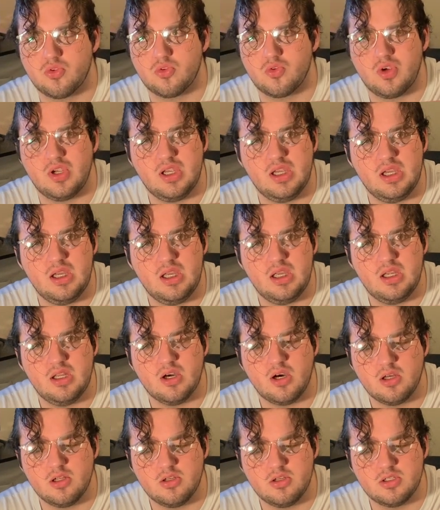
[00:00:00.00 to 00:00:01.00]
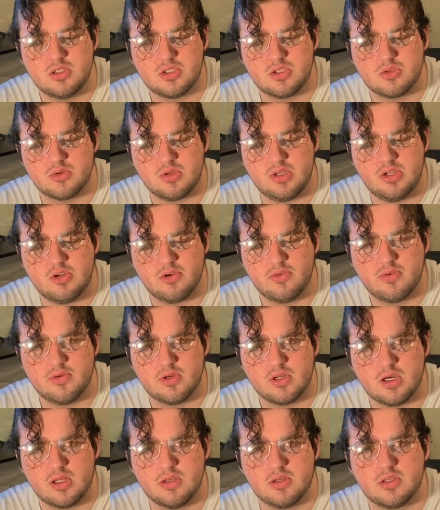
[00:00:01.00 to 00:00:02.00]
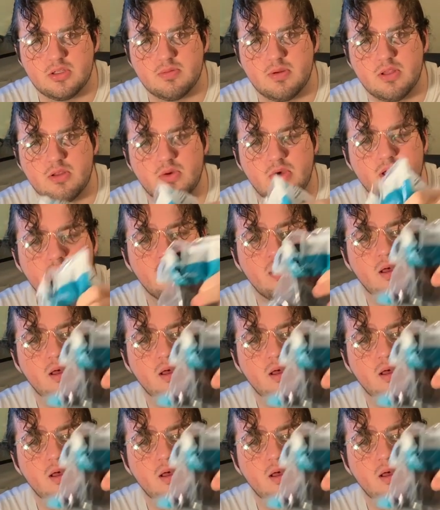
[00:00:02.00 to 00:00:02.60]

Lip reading: or $4, by the way.